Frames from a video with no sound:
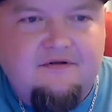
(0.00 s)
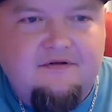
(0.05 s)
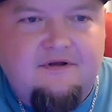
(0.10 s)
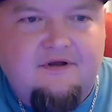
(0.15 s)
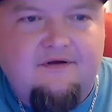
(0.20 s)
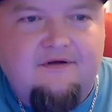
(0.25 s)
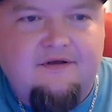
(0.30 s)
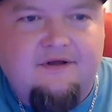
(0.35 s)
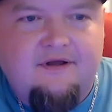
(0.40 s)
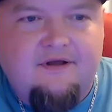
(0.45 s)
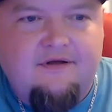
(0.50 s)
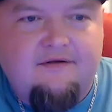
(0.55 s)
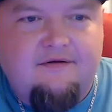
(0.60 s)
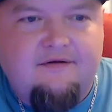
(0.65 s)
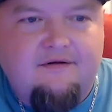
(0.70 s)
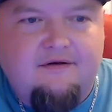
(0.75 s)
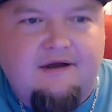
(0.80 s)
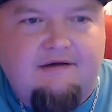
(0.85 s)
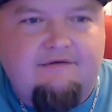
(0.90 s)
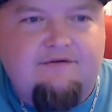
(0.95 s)
oh yeah,
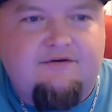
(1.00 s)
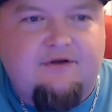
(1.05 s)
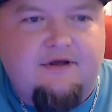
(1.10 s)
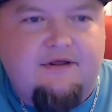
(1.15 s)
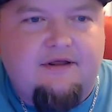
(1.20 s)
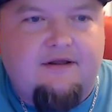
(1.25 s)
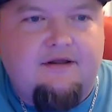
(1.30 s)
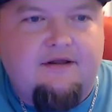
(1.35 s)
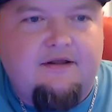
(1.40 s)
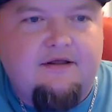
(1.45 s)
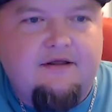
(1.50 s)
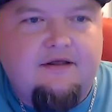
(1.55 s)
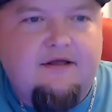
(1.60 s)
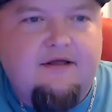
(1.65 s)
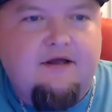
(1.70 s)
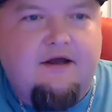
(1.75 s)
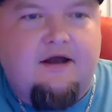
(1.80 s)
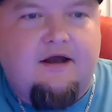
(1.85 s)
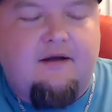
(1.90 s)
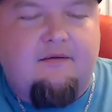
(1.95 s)
I've tried it.
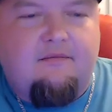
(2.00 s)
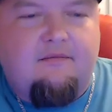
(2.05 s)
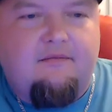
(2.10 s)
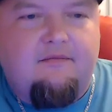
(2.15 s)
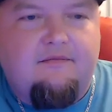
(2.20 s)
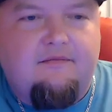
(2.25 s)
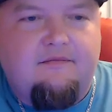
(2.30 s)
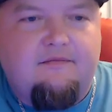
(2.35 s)
Um,